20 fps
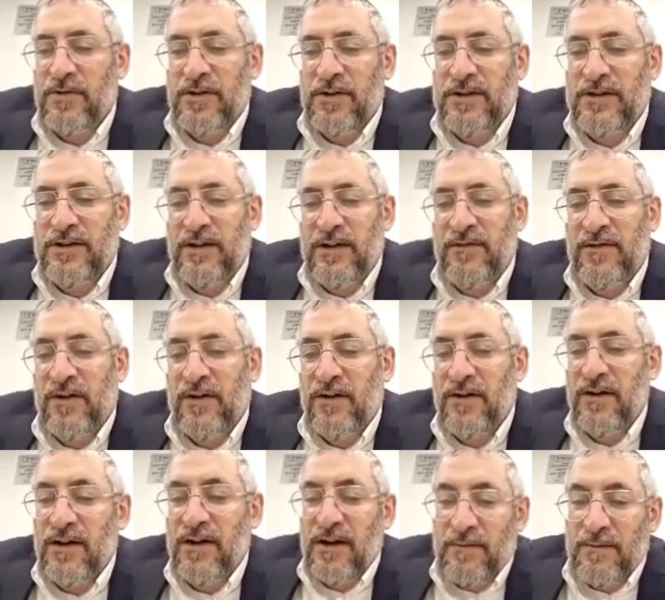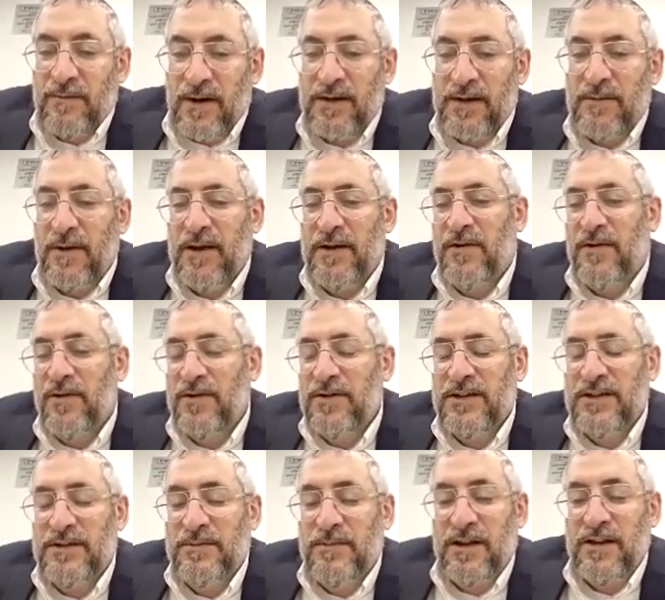Berativa. My
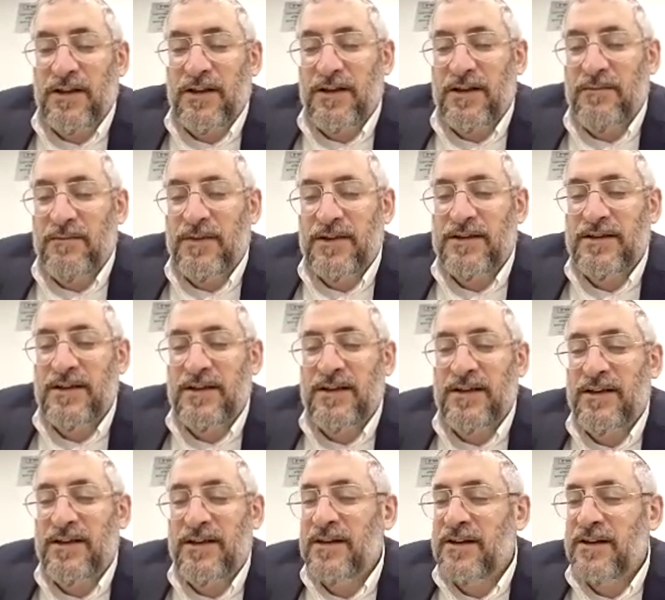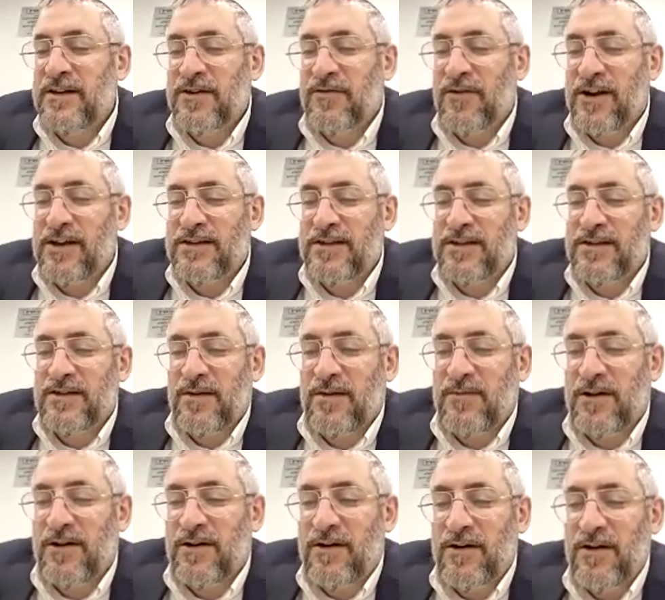horse is busy grazing
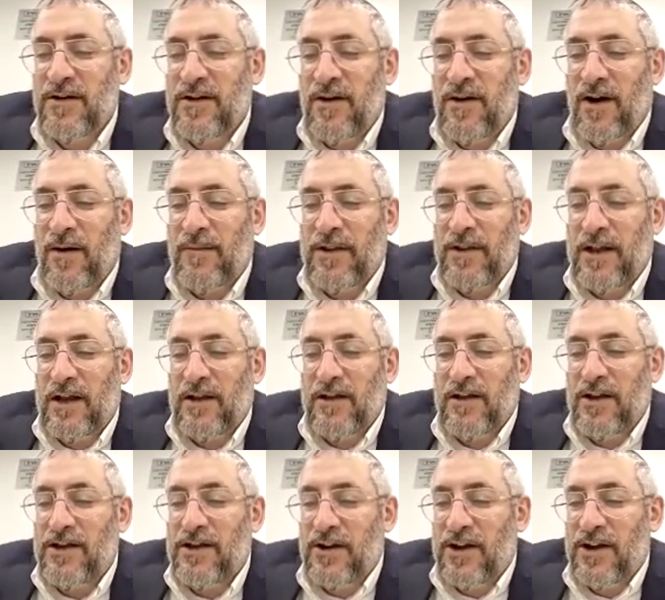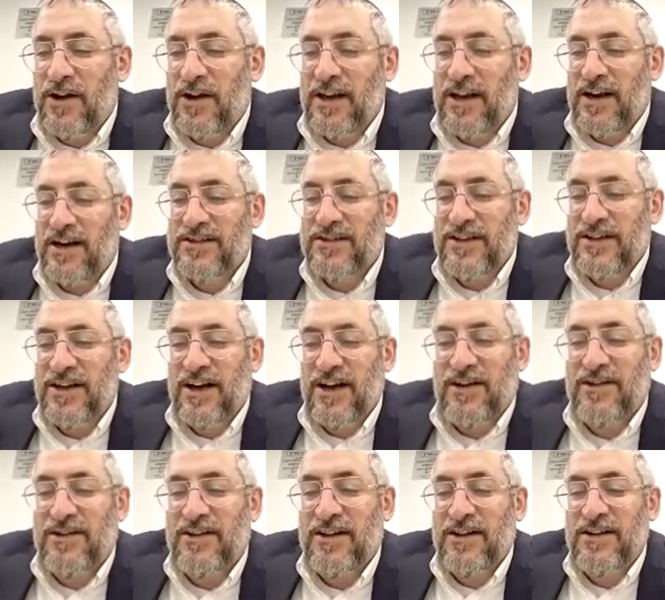somewhere. And
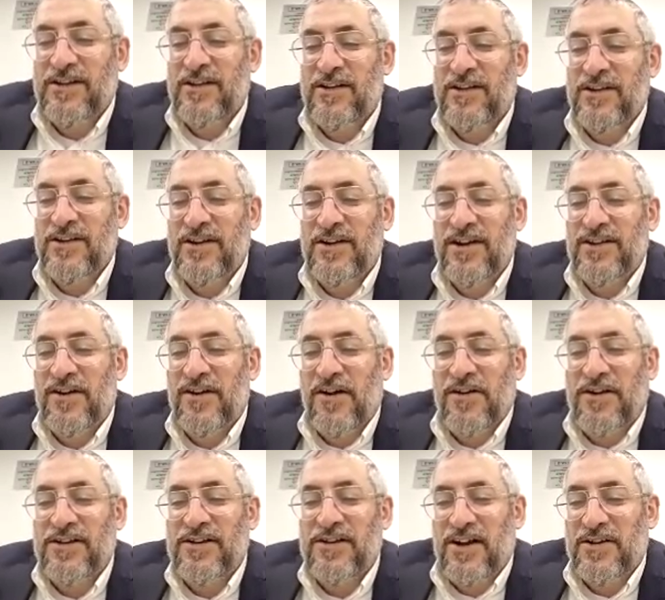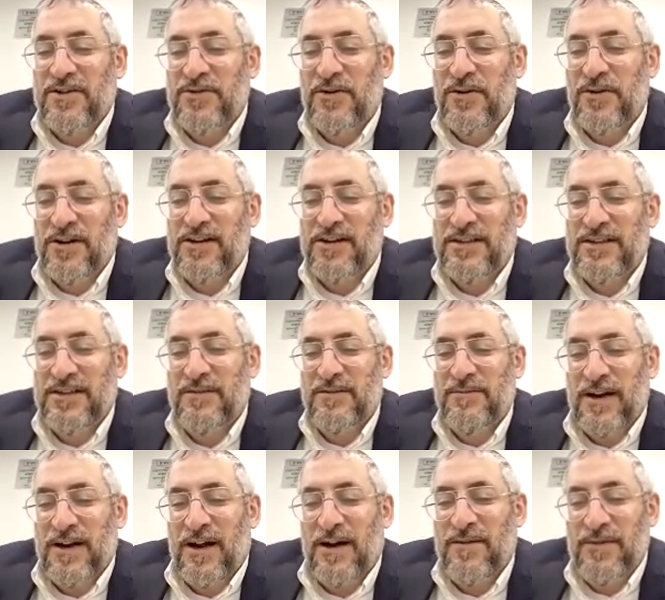the donkey started talking. He
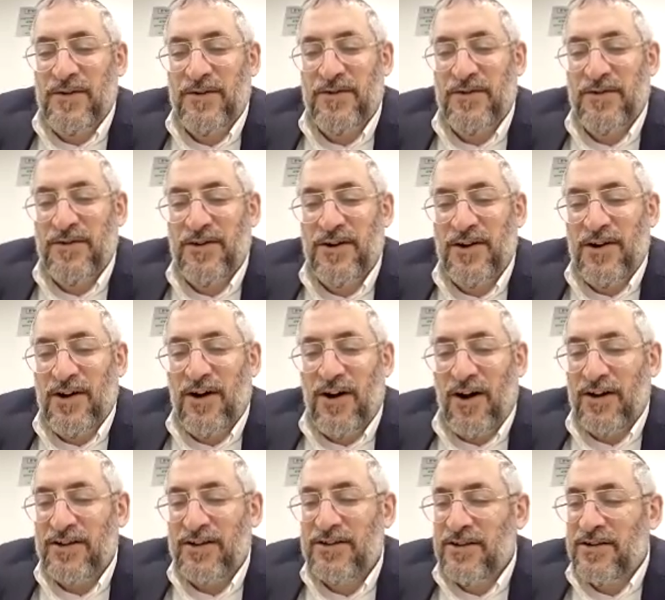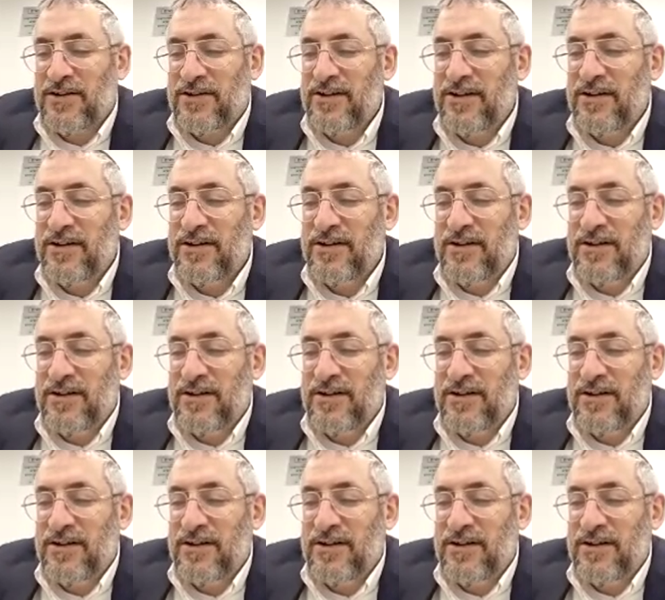said, but I'm your asan.